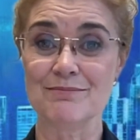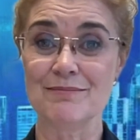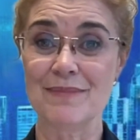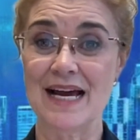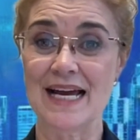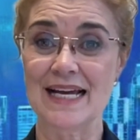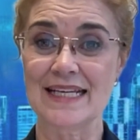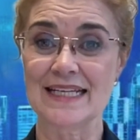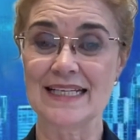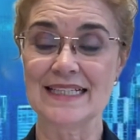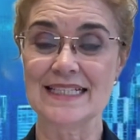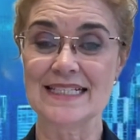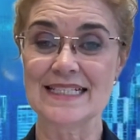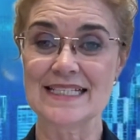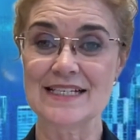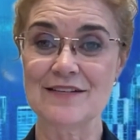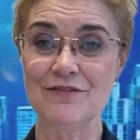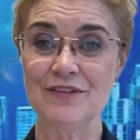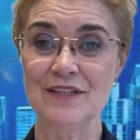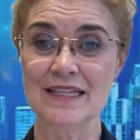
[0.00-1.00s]
marking the
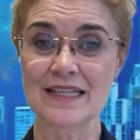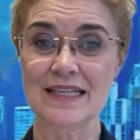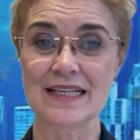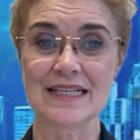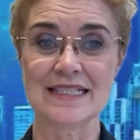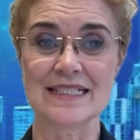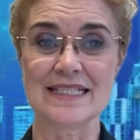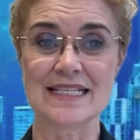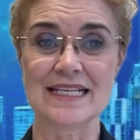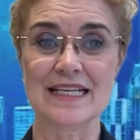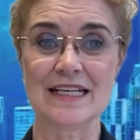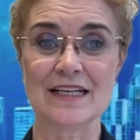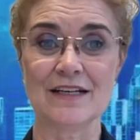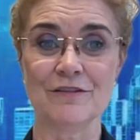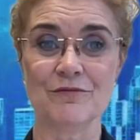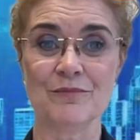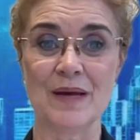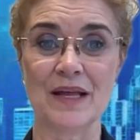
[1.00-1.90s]
7th consecutive